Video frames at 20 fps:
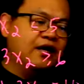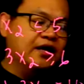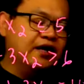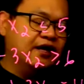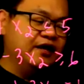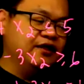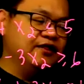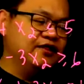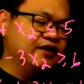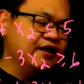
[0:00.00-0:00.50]

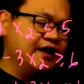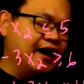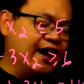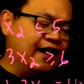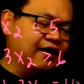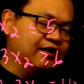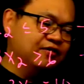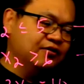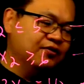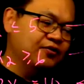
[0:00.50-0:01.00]
in the
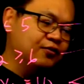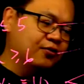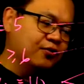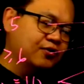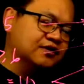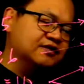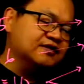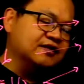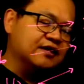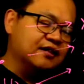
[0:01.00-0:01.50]
either
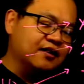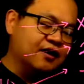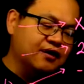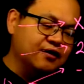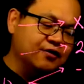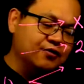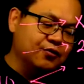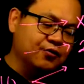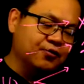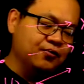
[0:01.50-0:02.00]
or
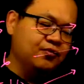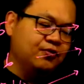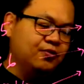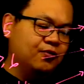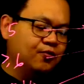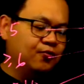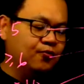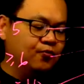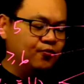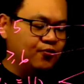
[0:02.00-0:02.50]
scenario,
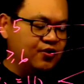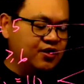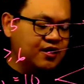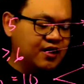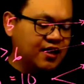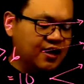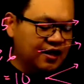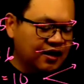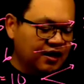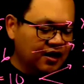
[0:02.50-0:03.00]

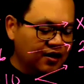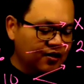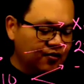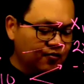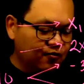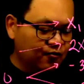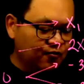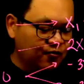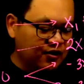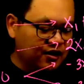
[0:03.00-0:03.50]
we
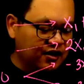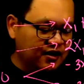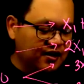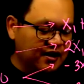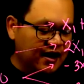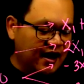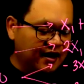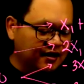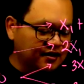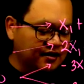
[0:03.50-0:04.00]

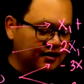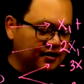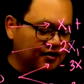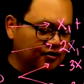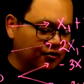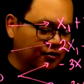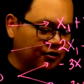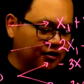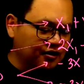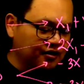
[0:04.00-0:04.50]
added
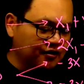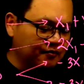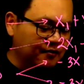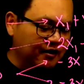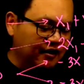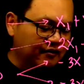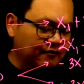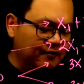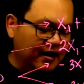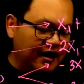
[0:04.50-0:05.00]
all the
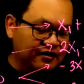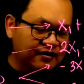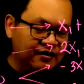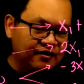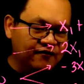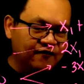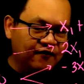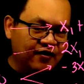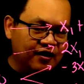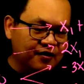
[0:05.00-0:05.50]

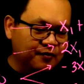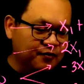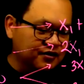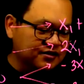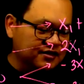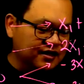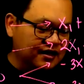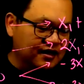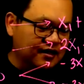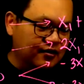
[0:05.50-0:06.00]
binary
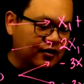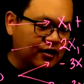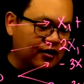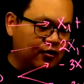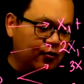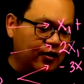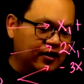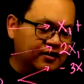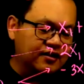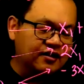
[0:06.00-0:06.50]
variables and
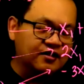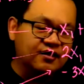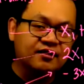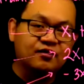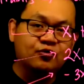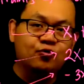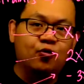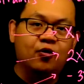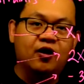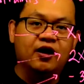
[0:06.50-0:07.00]
equated it
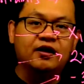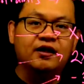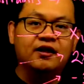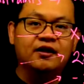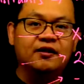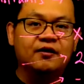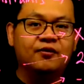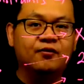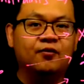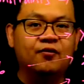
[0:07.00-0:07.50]
to
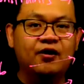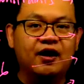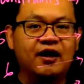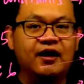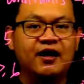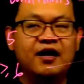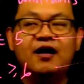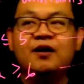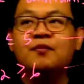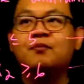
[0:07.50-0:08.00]
1.
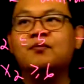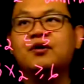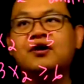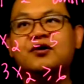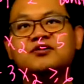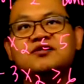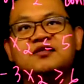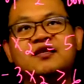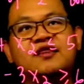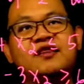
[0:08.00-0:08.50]
Why?
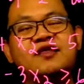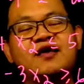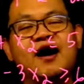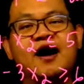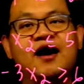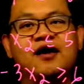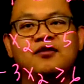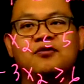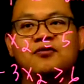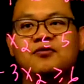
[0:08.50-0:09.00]
Because in the
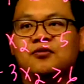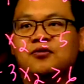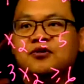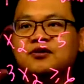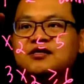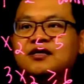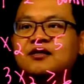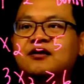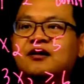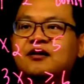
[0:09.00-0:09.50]
either or
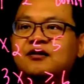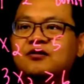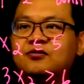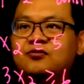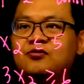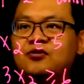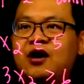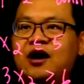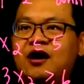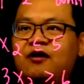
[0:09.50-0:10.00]
scenario,
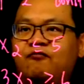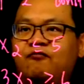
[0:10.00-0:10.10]
you have